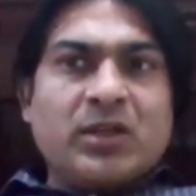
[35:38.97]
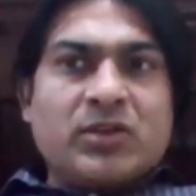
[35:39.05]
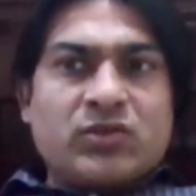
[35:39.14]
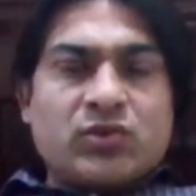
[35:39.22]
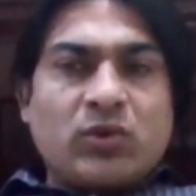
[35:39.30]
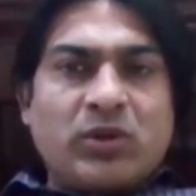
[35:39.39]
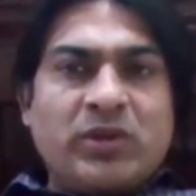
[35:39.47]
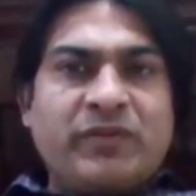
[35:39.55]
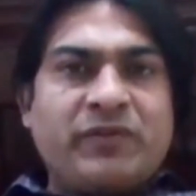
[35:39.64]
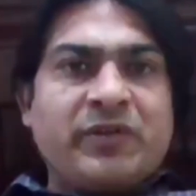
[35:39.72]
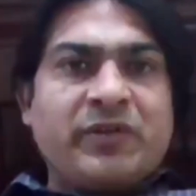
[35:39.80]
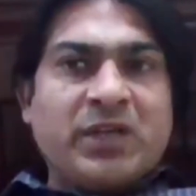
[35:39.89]
So
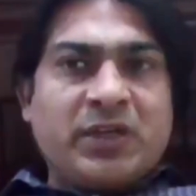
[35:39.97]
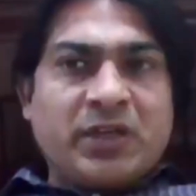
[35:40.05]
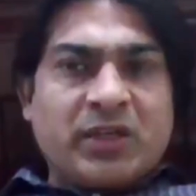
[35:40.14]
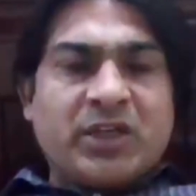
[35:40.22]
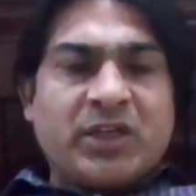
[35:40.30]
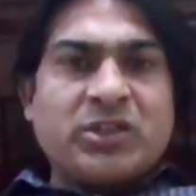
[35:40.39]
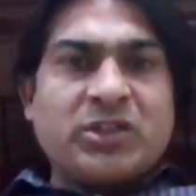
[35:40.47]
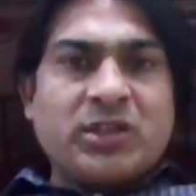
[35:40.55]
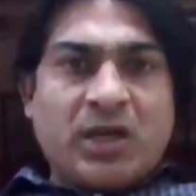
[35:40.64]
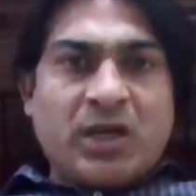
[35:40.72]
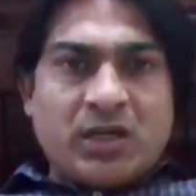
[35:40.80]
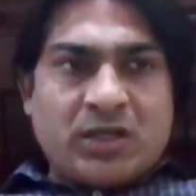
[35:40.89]
if under correction
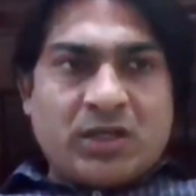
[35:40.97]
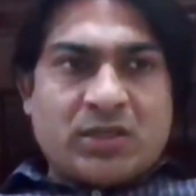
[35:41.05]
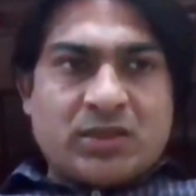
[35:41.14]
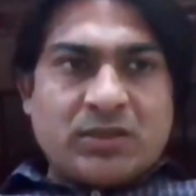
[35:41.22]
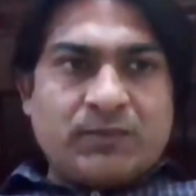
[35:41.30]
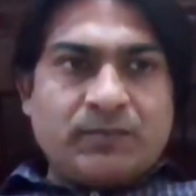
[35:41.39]
occurs,